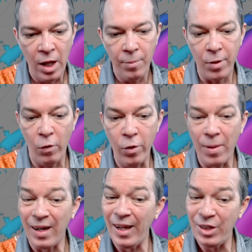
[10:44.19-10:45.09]
But over
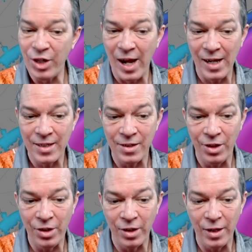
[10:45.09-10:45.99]
by Lake Jackson,
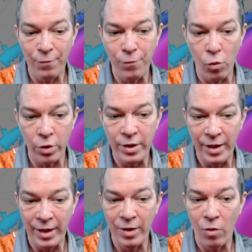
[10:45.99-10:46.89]
you could get
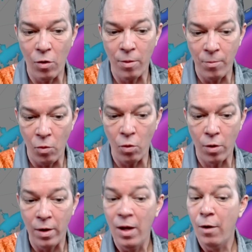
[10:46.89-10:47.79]
14 or
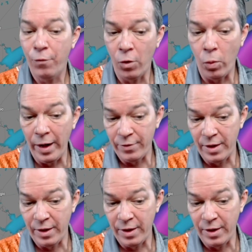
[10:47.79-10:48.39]
more foot waves.